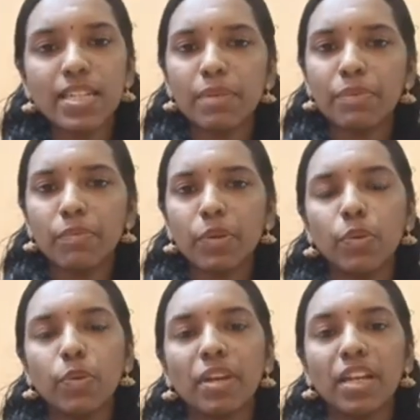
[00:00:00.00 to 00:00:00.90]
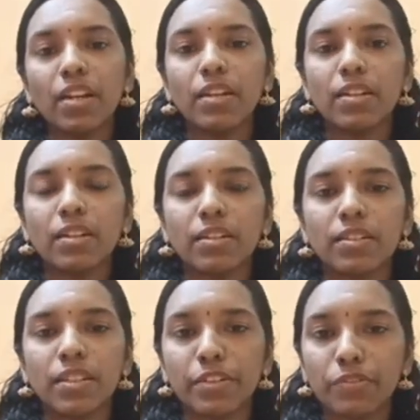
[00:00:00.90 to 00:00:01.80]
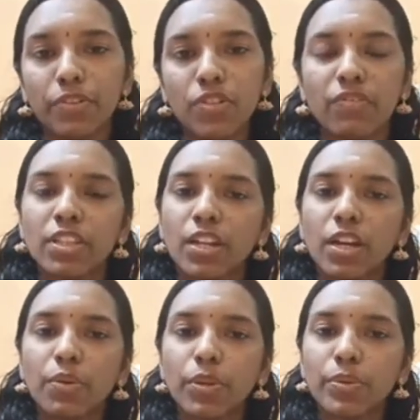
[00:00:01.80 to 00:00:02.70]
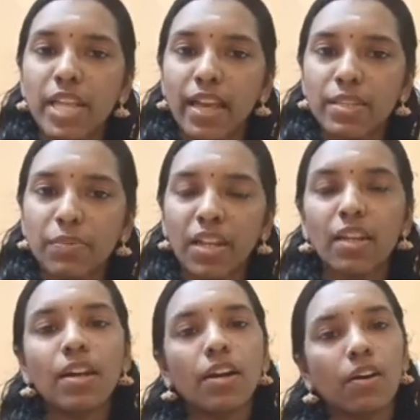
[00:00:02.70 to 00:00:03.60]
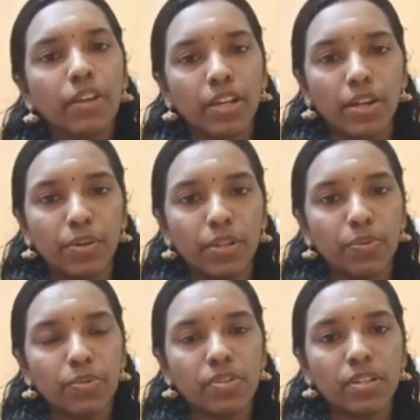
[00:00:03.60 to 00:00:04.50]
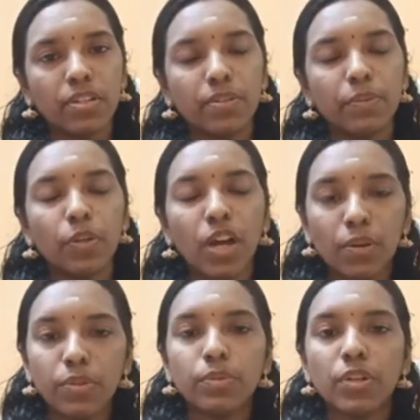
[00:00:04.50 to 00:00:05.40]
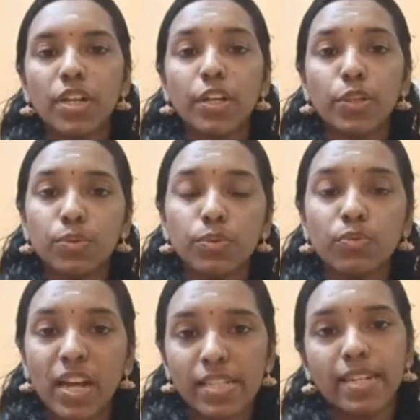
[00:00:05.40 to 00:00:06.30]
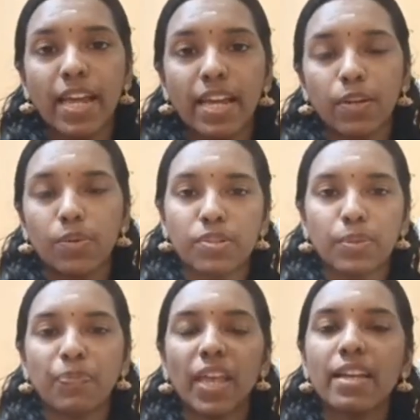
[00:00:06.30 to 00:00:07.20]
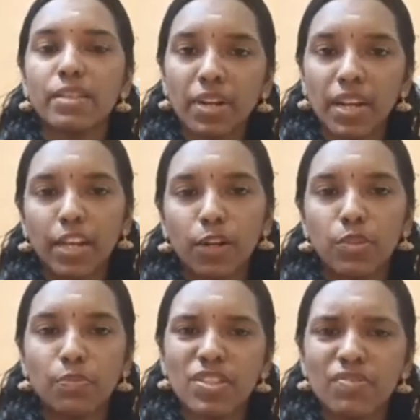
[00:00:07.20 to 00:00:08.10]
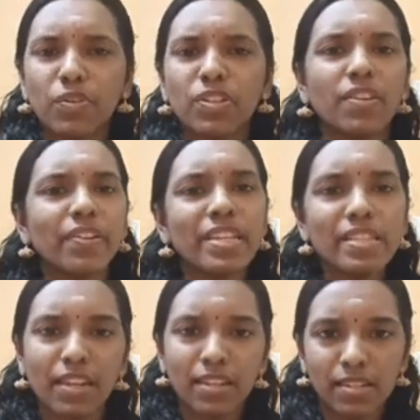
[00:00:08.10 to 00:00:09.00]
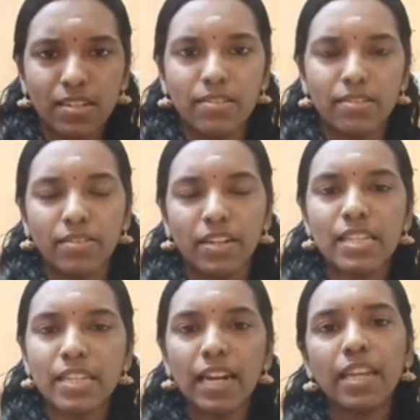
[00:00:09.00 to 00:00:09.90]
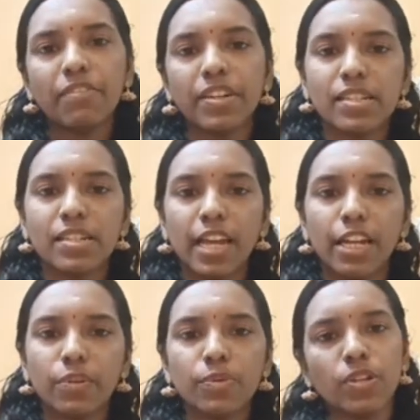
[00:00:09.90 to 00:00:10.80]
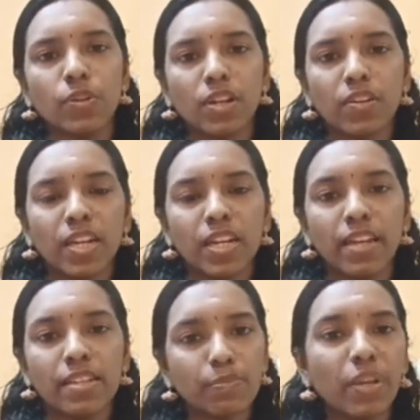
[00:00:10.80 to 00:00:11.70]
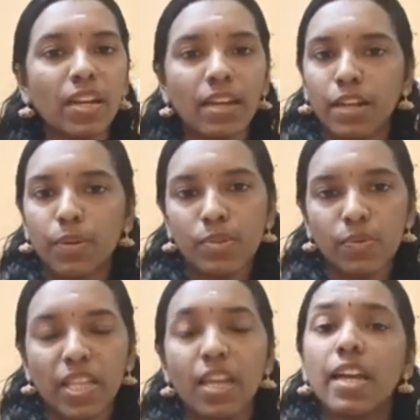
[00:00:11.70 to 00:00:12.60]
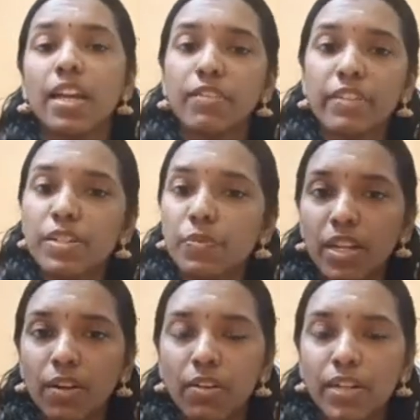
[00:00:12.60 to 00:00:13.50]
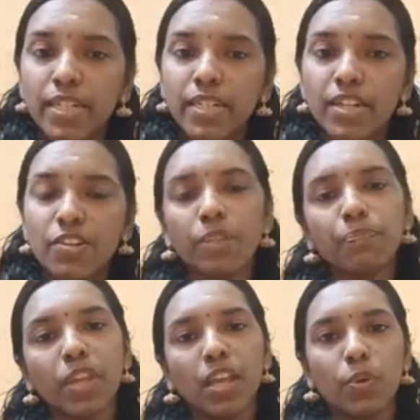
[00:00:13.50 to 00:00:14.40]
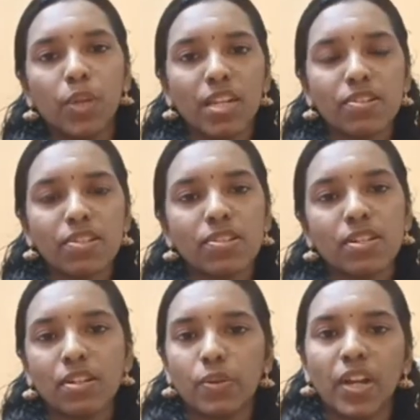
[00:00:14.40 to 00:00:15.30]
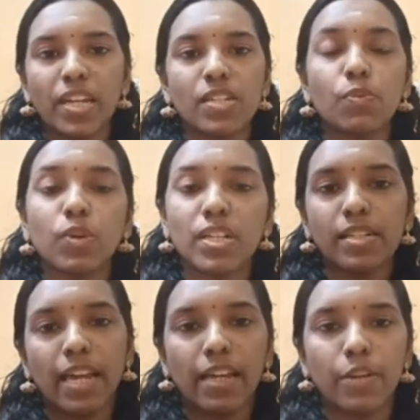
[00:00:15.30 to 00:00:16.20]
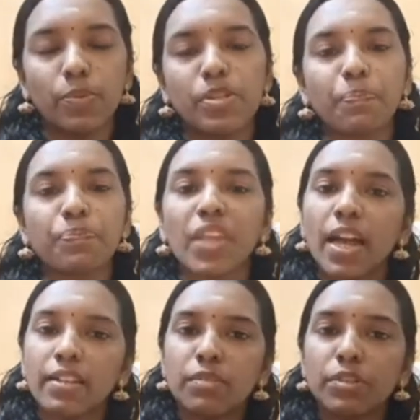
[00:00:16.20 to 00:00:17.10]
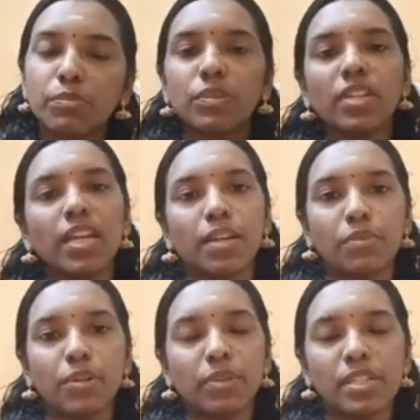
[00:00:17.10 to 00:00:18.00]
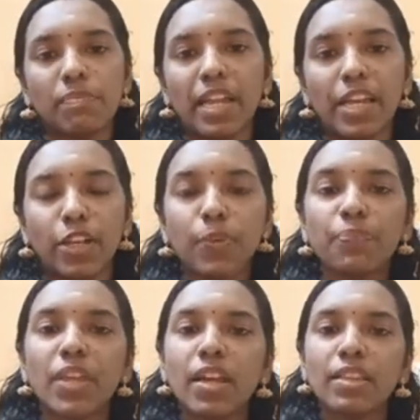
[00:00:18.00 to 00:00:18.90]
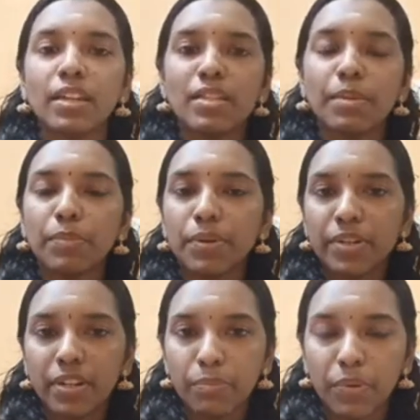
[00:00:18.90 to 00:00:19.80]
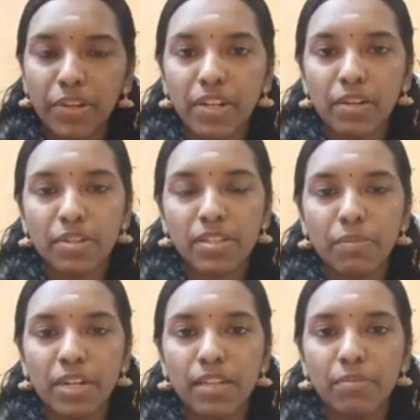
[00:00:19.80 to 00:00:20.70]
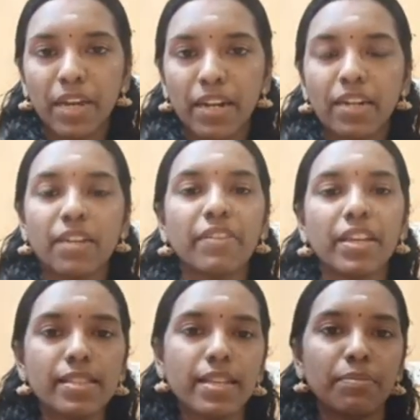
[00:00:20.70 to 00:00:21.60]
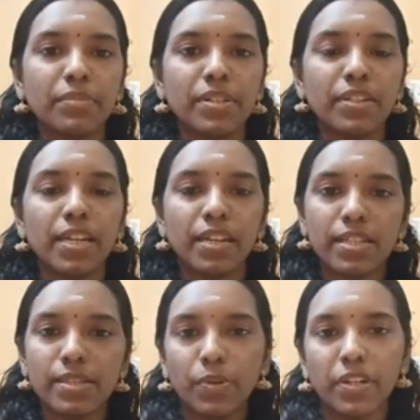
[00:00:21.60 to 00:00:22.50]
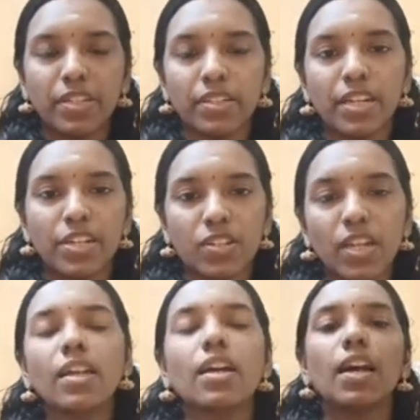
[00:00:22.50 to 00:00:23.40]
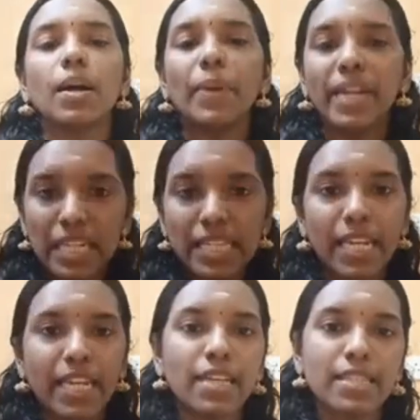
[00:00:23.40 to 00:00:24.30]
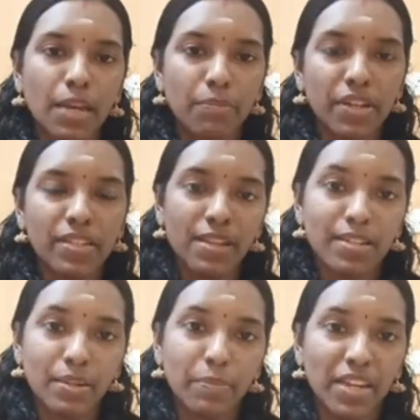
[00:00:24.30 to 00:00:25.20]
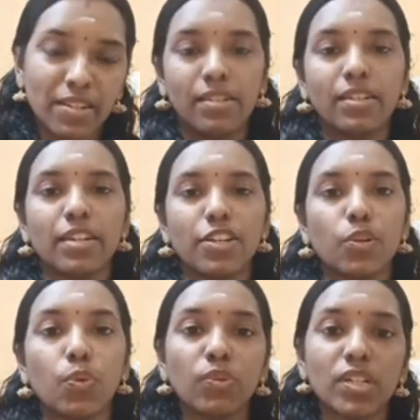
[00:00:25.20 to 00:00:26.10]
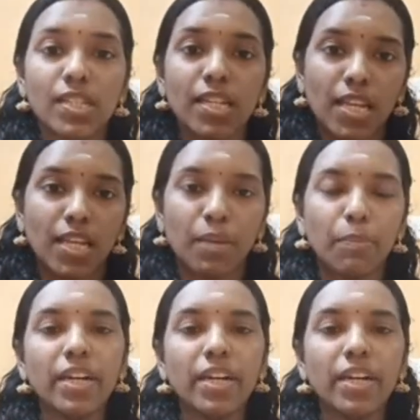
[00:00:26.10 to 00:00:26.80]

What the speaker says: And sometimes you may get confusion whether you have to use has been or you have to use was diagnosed. Has been diagnosed means for the recently, if it is diagnosed, you can write has been diagnosed with. If it is very old condition, you can just write was diagnosed. And then one more thing I want to explain you, that is important point in present medical paragraph. Example, there is one condition, but it is like exacerbated condition or worsening.